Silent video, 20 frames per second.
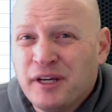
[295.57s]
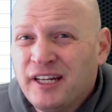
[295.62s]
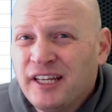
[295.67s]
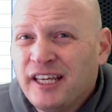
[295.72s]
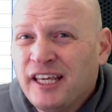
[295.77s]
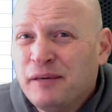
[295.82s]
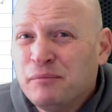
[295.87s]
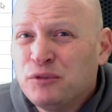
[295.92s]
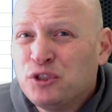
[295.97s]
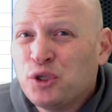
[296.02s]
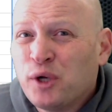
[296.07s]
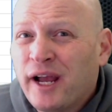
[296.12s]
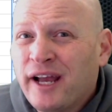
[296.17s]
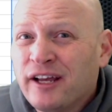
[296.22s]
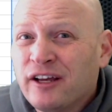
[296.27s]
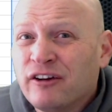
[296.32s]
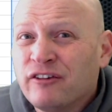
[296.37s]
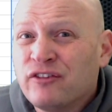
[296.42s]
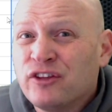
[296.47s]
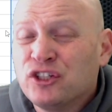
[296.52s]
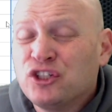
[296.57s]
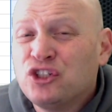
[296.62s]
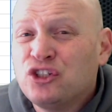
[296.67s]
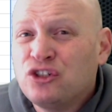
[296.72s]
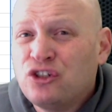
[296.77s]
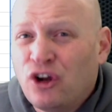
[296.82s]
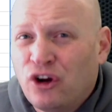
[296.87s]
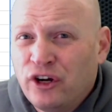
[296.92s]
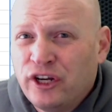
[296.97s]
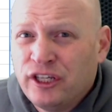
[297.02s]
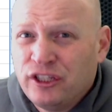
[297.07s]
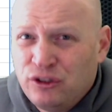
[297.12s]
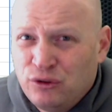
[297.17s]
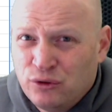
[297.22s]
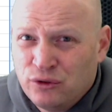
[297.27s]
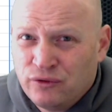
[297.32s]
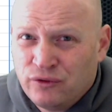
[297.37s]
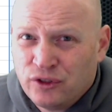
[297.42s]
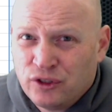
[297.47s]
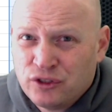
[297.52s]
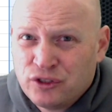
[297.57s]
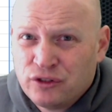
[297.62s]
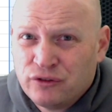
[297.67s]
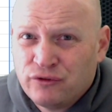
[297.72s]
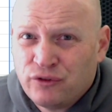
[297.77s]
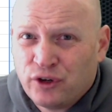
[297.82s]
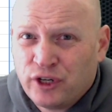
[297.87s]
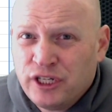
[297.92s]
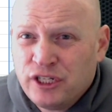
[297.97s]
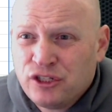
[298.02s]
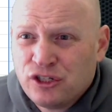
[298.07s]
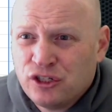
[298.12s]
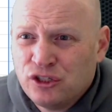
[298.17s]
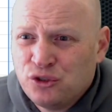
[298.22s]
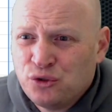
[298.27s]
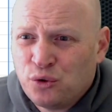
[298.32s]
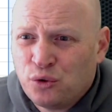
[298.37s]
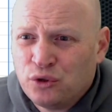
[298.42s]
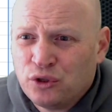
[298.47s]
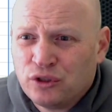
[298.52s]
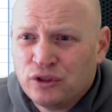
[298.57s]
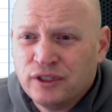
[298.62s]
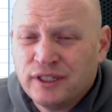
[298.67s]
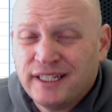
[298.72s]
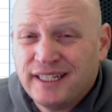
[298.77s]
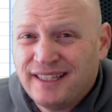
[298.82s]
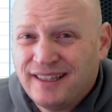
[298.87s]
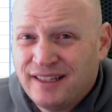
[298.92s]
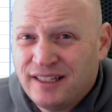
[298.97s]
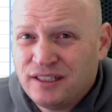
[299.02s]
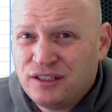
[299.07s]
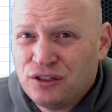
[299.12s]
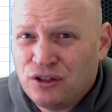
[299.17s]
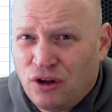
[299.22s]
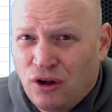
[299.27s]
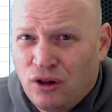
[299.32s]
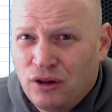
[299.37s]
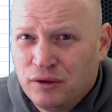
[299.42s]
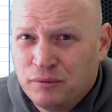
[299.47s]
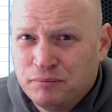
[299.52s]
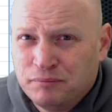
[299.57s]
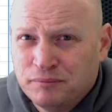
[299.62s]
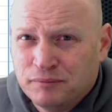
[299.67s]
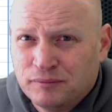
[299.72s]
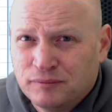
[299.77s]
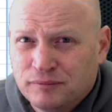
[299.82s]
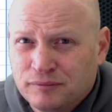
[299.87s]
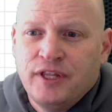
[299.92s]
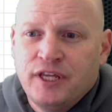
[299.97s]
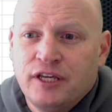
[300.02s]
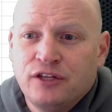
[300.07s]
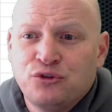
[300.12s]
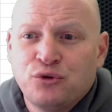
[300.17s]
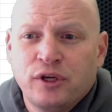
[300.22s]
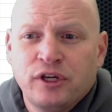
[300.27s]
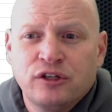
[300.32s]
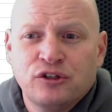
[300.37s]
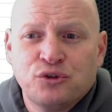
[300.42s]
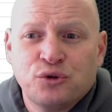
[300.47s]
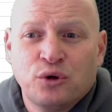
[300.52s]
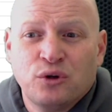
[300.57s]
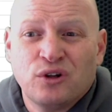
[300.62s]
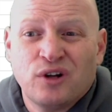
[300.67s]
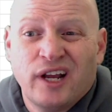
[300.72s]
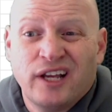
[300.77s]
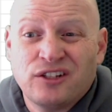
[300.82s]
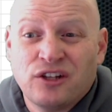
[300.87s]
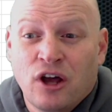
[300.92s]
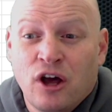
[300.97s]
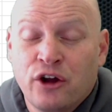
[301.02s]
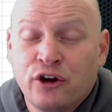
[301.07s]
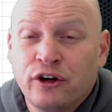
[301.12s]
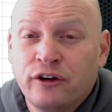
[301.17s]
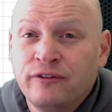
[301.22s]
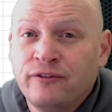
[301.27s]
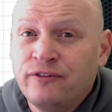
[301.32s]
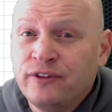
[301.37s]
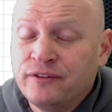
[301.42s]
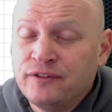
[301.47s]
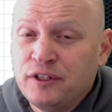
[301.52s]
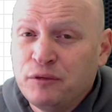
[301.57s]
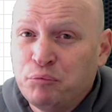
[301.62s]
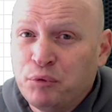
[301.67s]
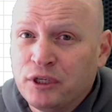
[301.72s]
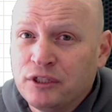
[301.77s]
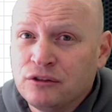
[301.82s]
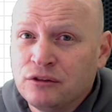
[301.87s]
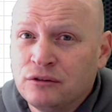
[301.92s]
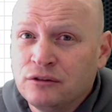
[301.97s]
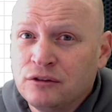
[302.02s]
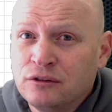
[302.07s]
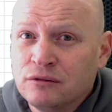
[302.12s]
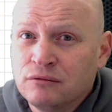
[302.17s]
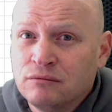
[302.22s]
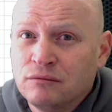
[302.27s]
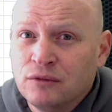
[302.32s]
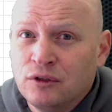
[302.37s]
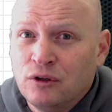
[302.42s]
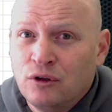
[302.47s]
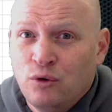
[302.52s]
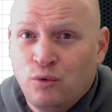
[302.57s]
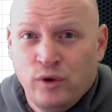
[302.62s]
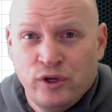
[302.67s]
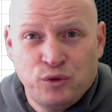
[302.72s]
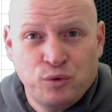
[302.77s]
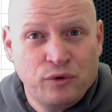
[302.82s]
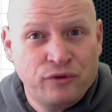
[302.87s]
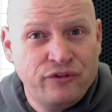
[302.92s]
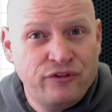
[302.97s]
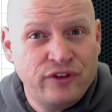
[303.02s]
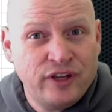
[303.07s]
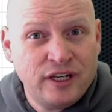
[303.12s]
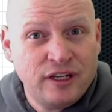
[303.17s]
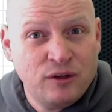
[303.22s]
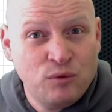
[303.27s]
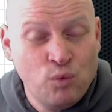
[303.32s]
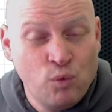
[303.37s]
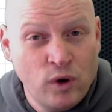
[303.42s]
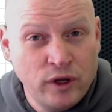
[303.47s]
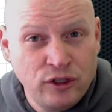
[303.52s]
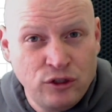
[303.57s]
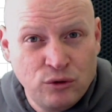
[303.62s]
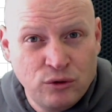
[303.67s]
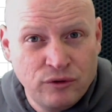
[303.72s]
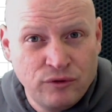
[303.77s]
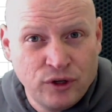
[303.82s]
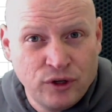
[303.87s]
I'm going to keep track of the starting universe for each controller in this column. The entry controller has 150 pixels, which will fit in one